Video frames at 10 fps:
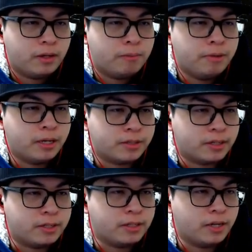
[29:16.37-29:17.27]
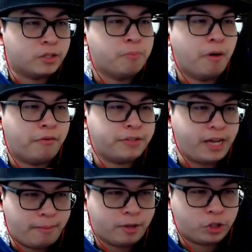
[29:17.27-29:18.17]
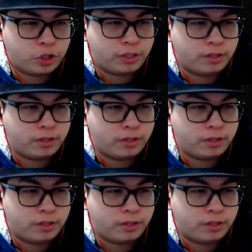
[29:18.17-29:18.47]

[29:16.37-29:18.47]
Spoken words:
because it does buff damage